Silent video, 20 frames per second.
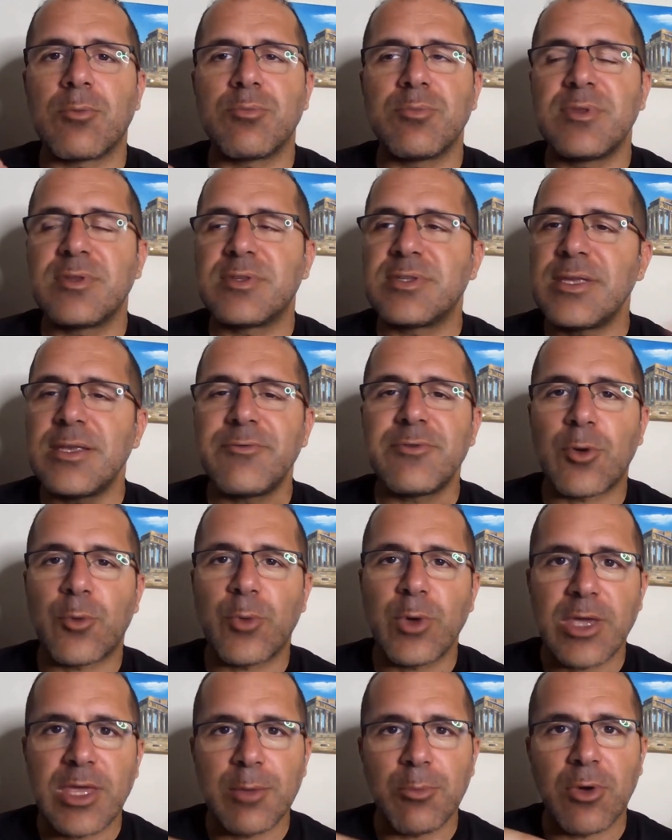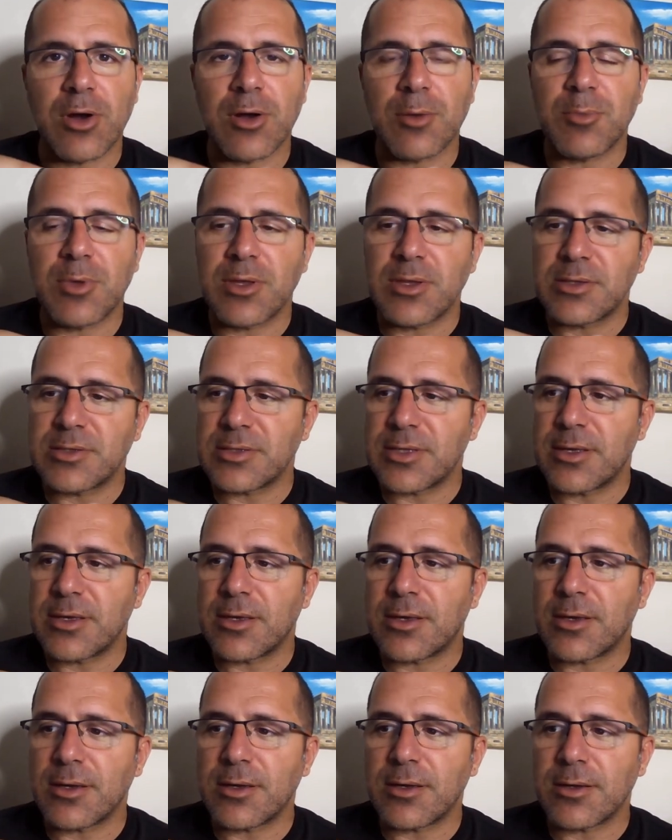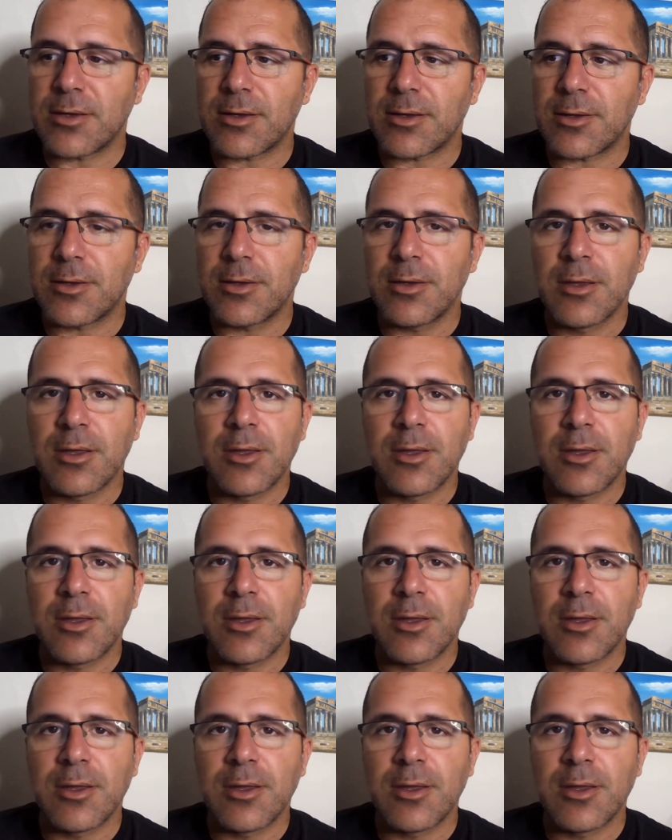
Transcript: It's not even a quickie mart. I mean, it's like uh,